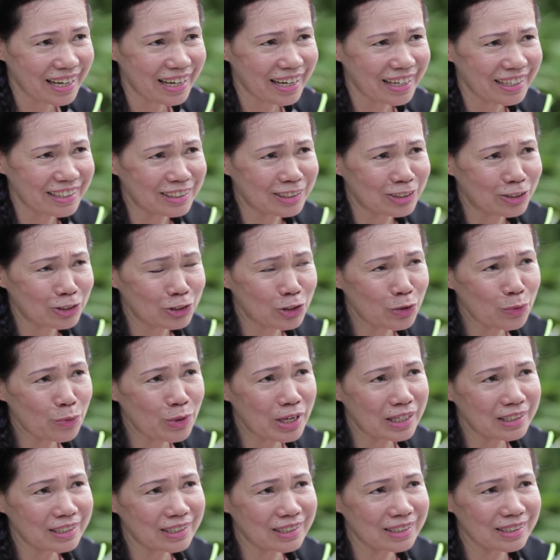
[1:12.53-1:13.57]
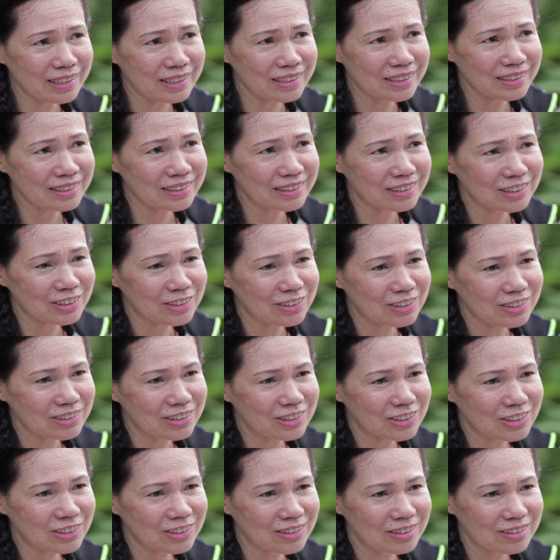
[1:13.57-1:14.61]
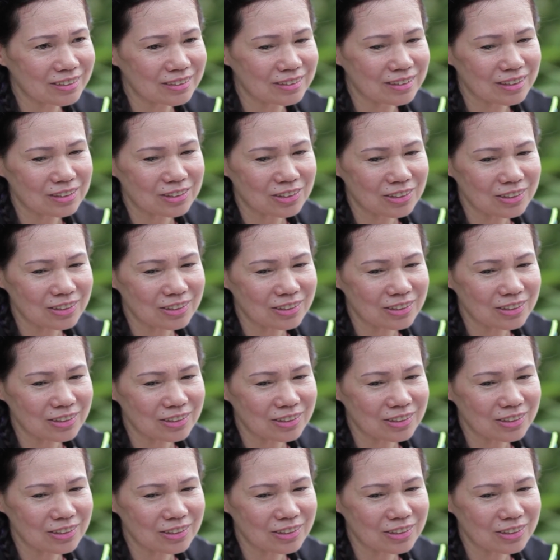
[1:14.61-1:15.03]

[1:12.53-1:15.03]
and don't know whether or